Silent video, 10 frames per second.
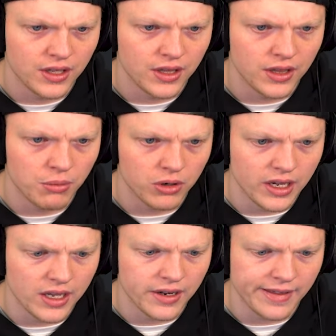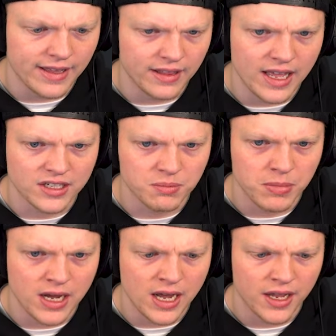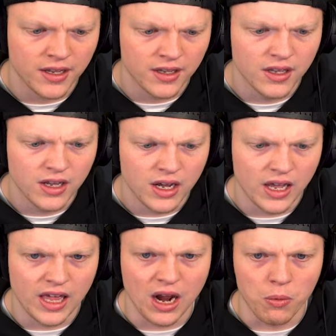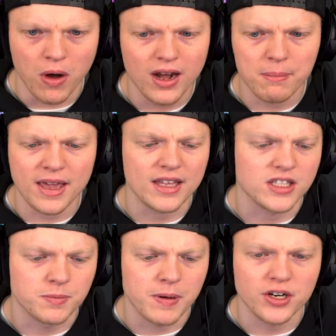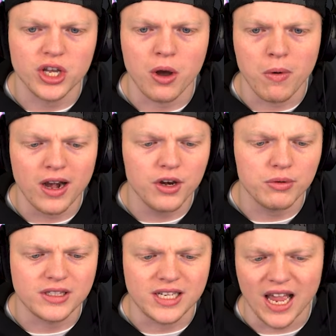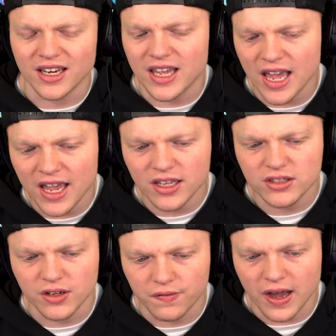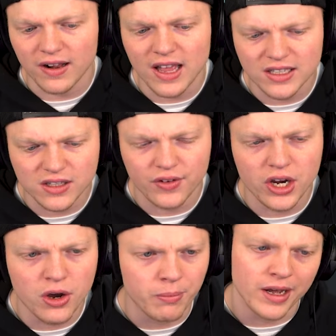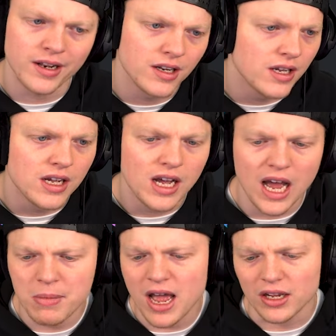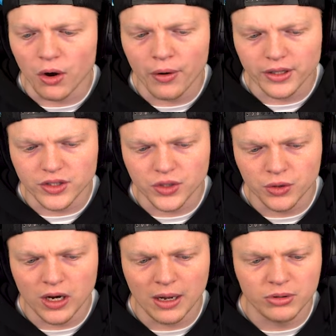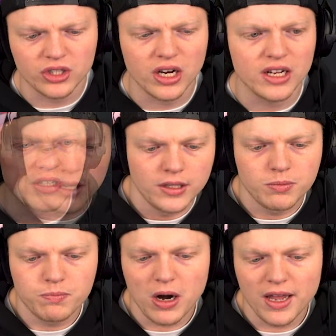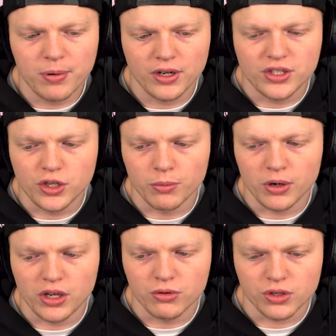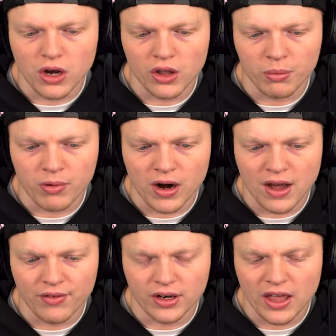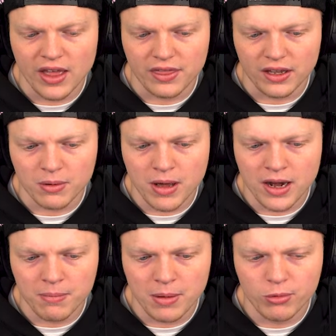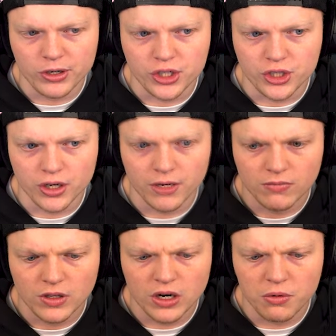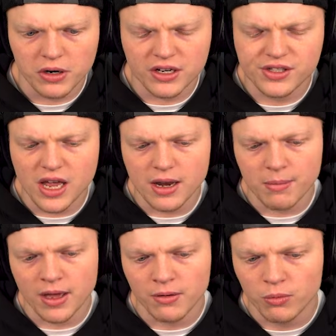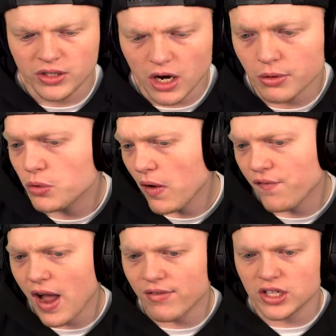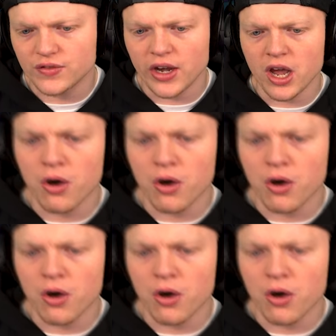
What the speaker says: Then we'll get into that last buy. And I want to make it special. I want to do a 10K to finalize the video, but I'm not going to. I'm just going to... Probably pretty stupid to use all the profit. Now that I think about it, maybe we should. You know what? We're going to send it, man. We started with 25 in this video.